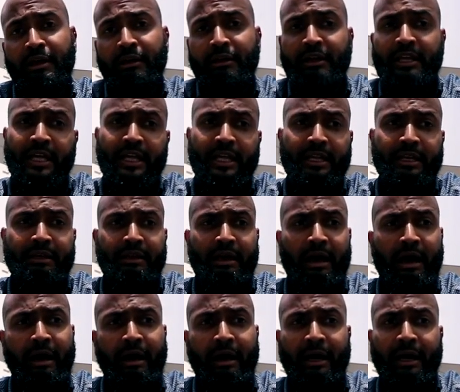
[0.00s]
Can
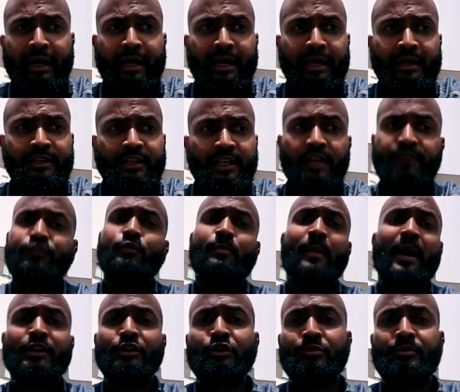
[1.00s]
I give you
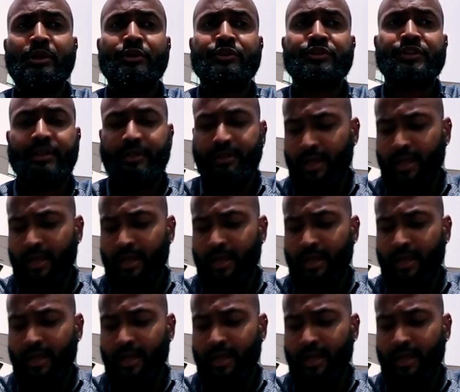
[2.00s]
my new music?